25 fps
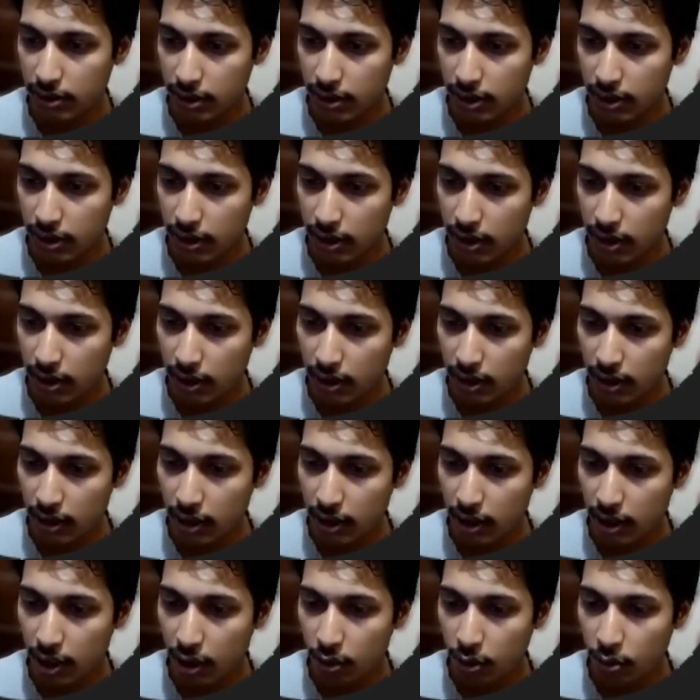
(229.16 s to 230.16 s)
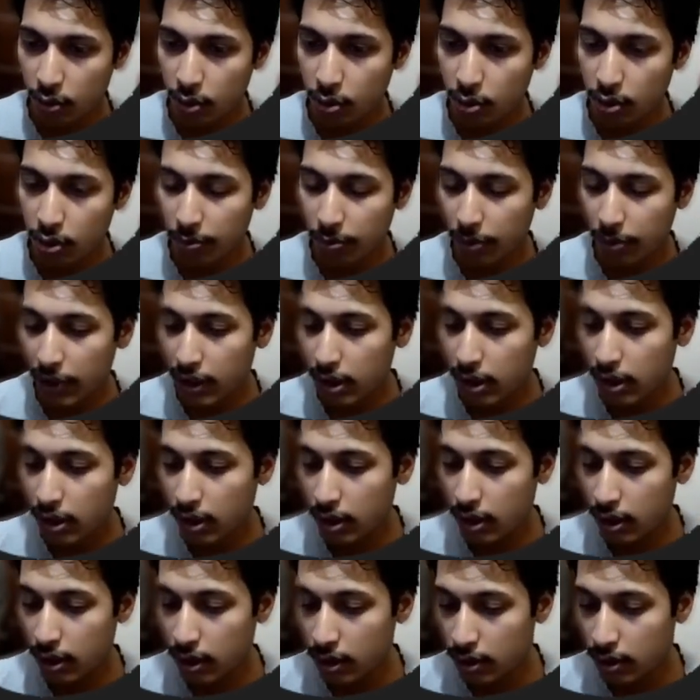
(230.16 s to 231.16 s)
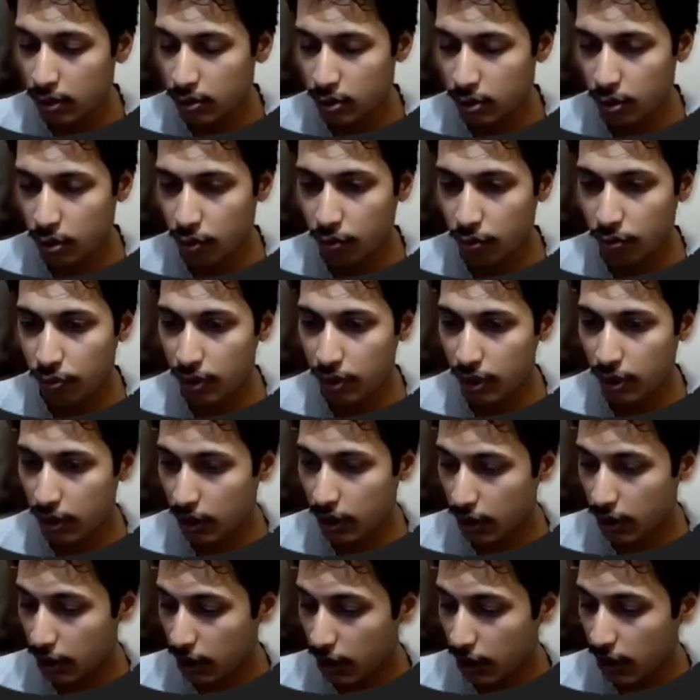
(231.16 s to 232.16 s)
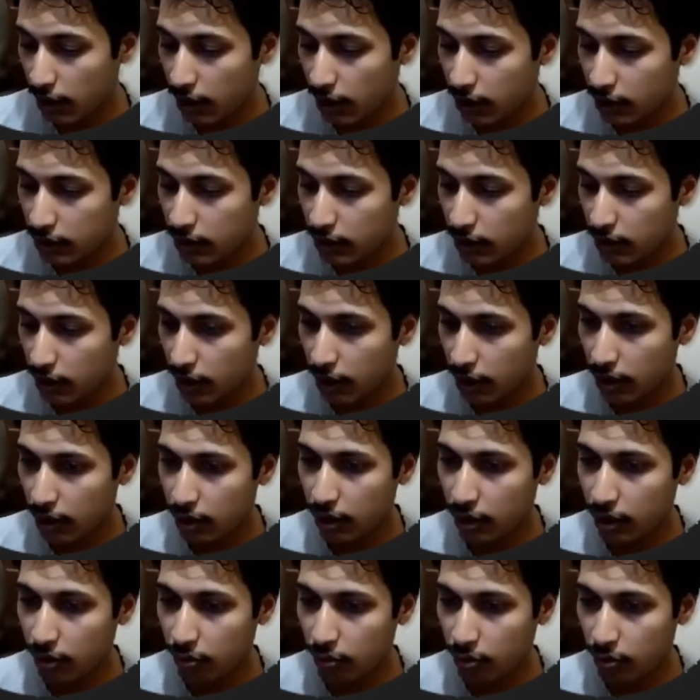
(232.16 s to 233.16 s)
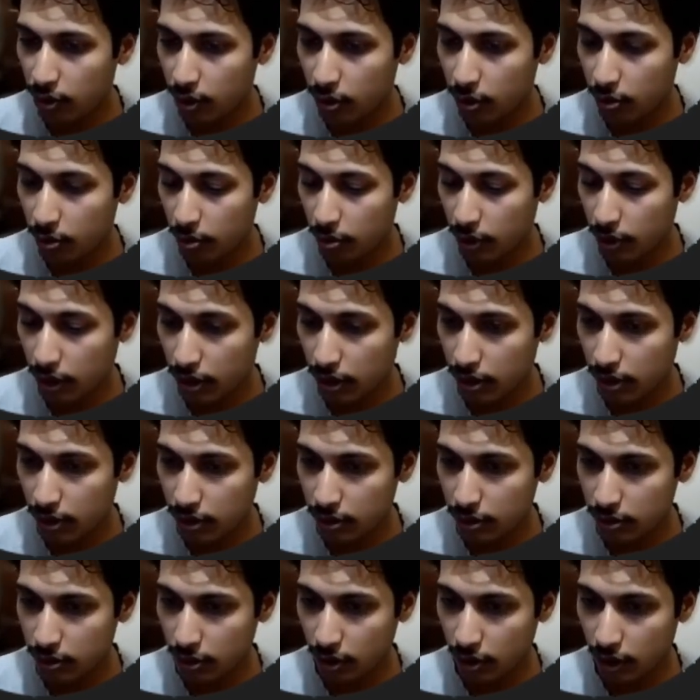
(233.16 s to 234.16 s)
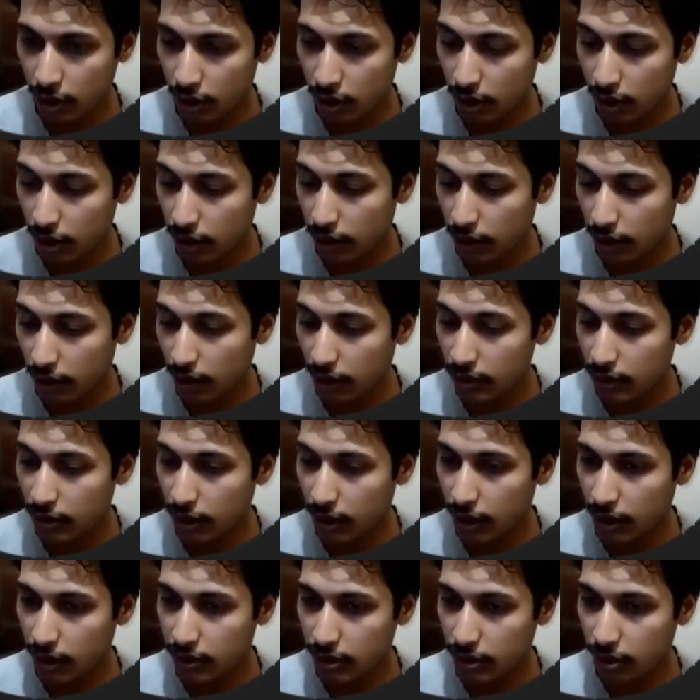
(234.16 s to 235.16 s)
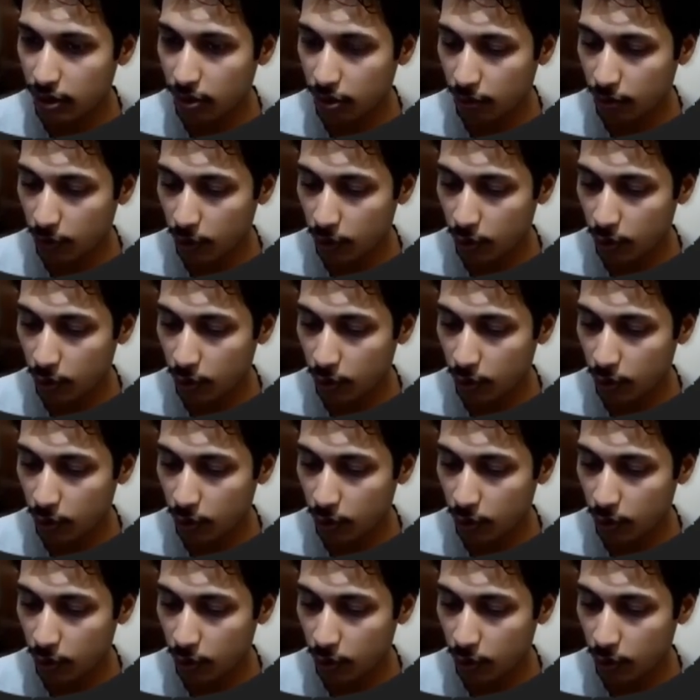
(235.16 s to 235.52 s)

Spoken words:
How to compare? So A is greater than or equal to B. Sorry, A is less than or equal to B.